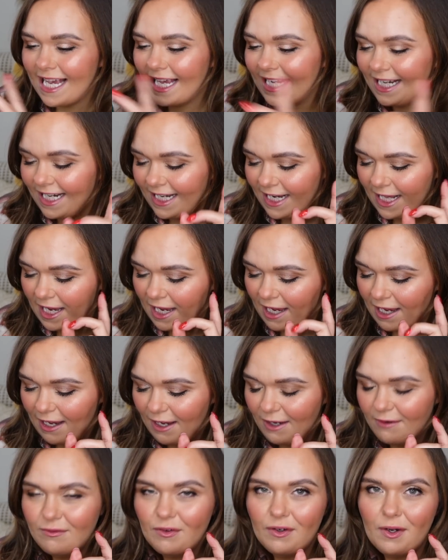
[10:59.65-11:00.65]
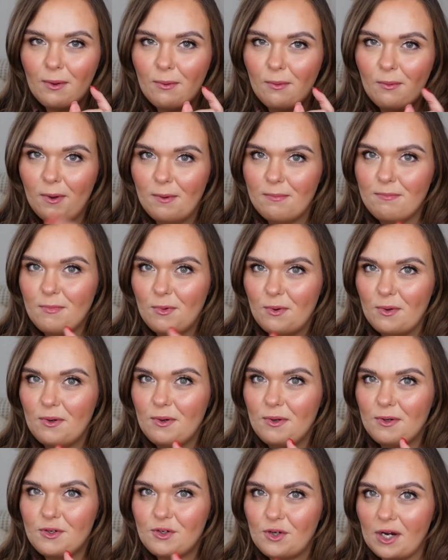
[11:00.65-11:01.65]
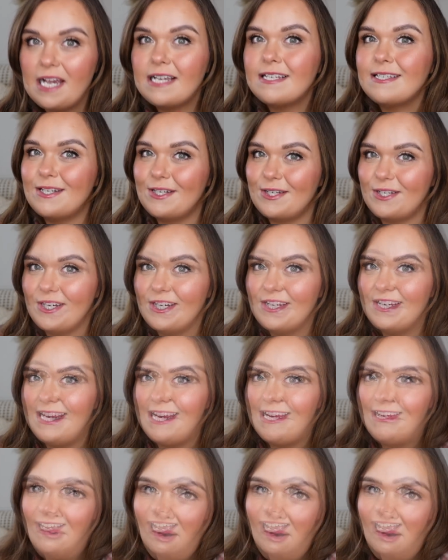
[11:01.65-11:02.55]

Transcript: And then I have one more dress to show you.